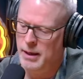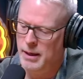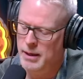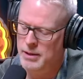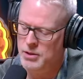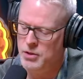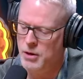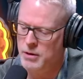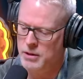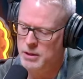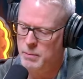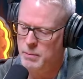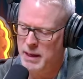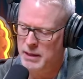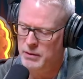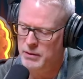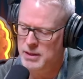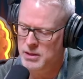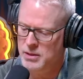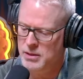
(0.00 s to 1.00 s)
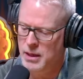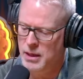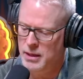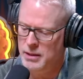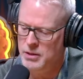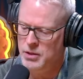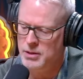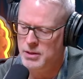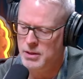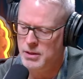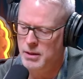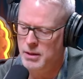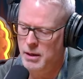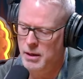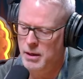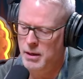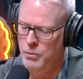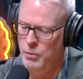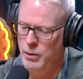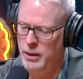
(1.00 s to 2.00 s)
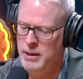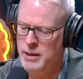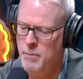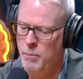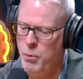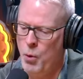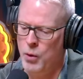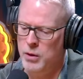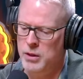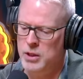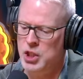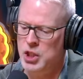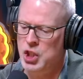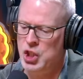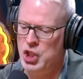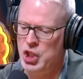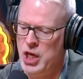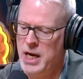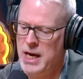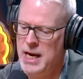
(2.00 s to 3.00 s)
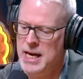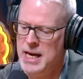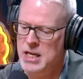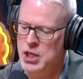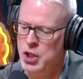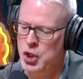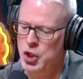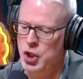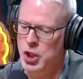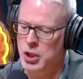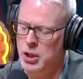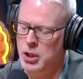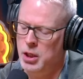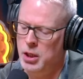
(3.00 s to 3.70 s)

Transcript: has talked about this, that it's really important to change